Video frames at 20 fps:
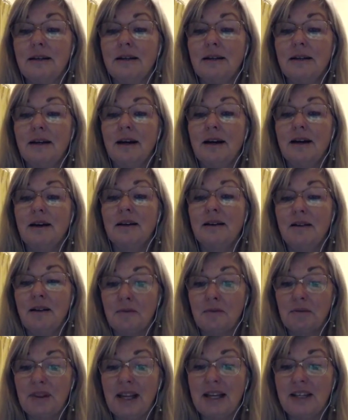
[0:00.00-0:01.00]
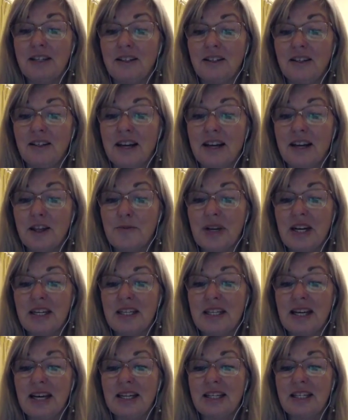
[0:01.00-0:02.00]
I'm glad you liked the
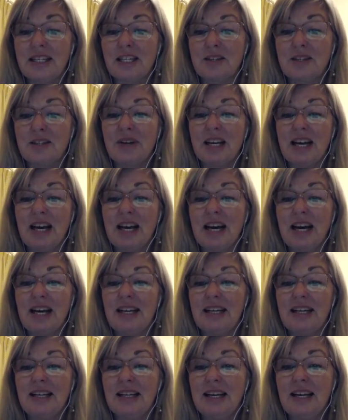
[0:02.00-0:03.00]
meditation, Michaela.